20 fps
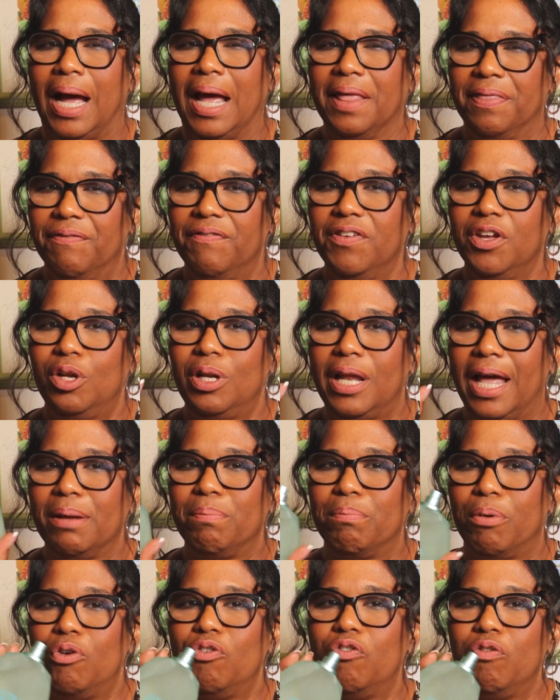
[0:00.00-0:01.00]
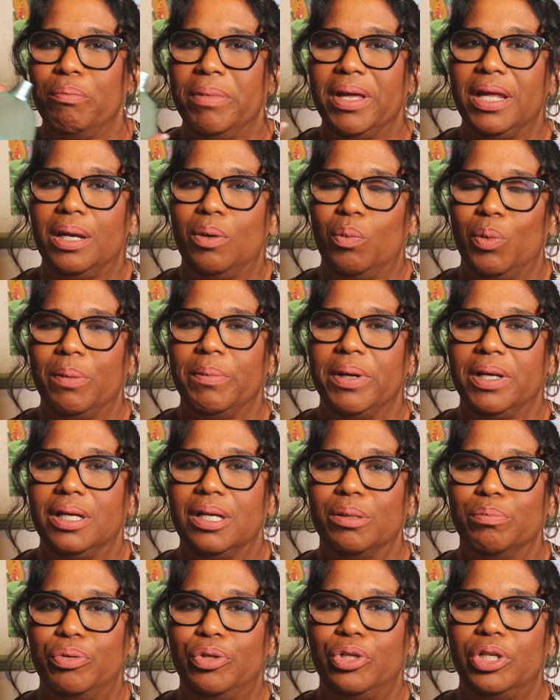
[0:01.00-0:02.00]
I feel like both men and
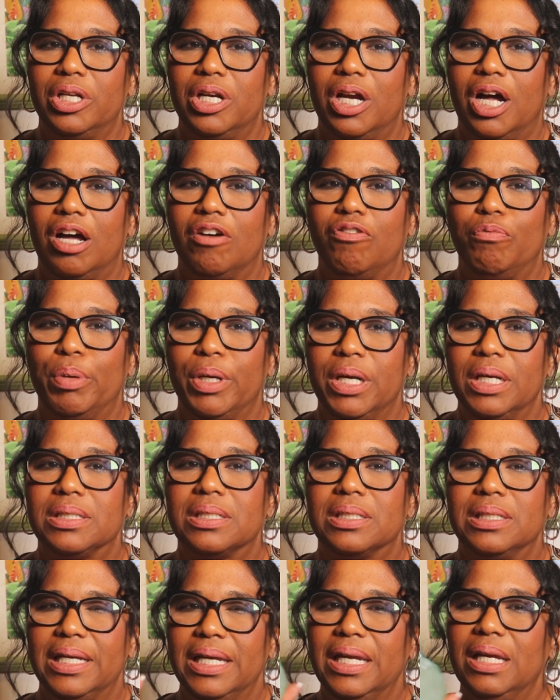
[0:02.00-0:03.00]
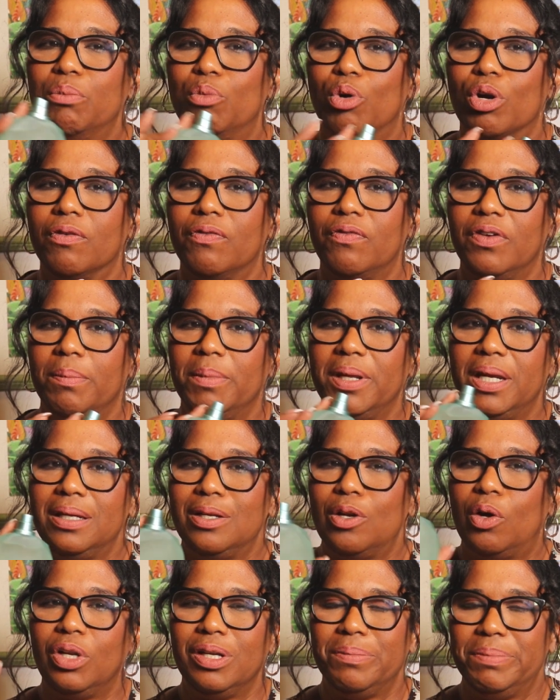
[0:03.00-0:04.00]
women can pull it off, but it's leaning more
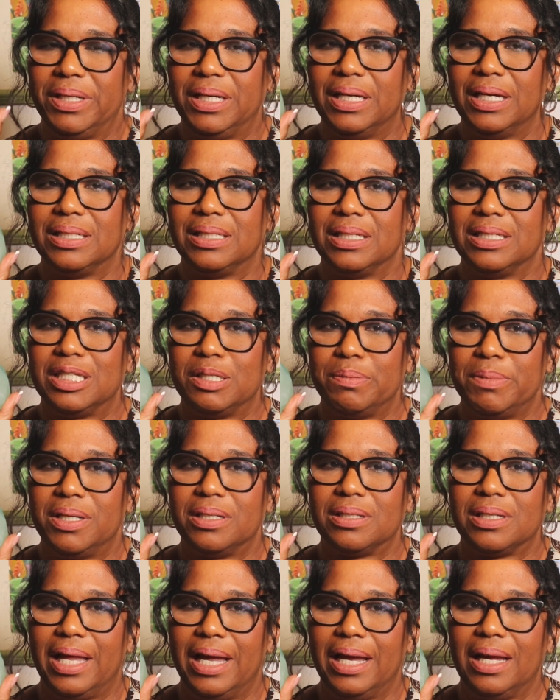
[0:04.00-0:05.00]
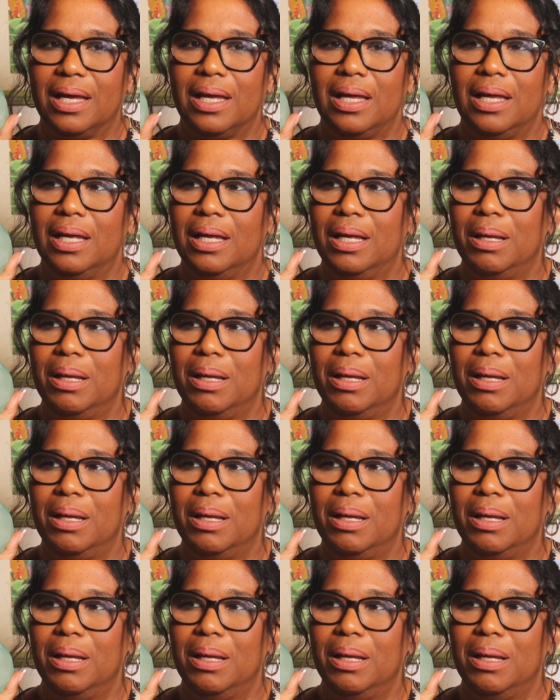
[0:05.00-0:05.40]
feminine only because it smells like